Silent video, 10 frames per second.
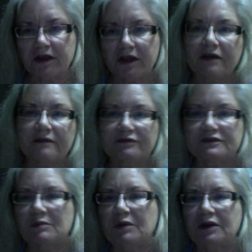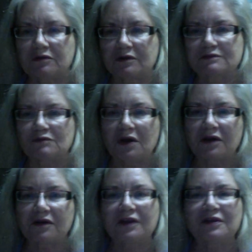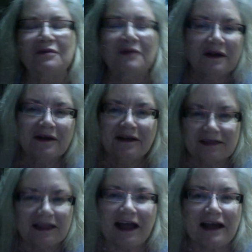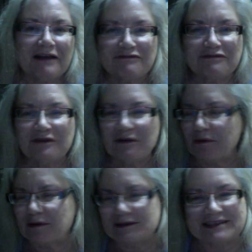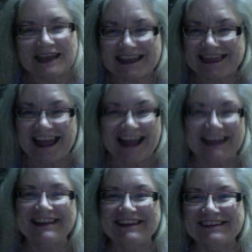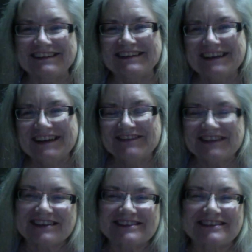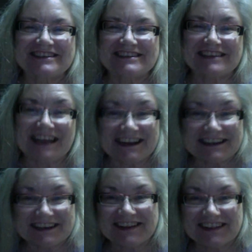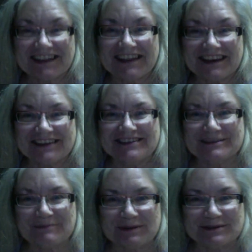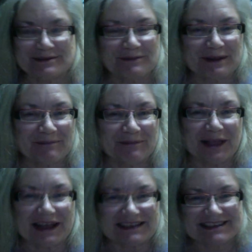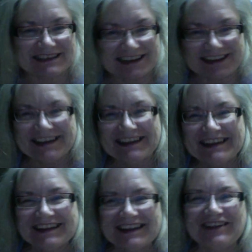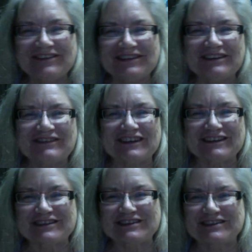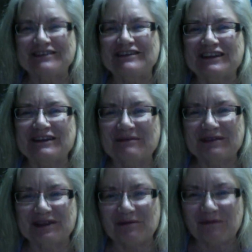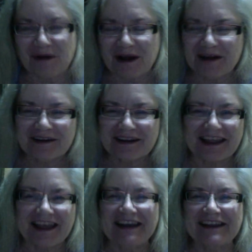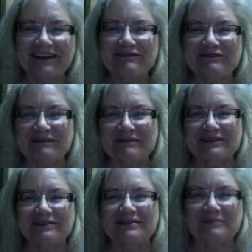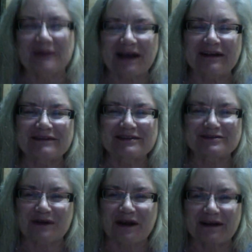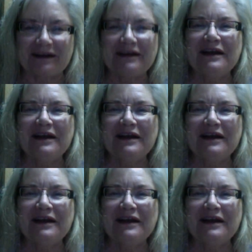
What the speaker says: And if somebody throws water at you, laugh or say thank you, because technically it is supposed to be a blessing, even if they're shooting you with a water cannon from the back of a truck.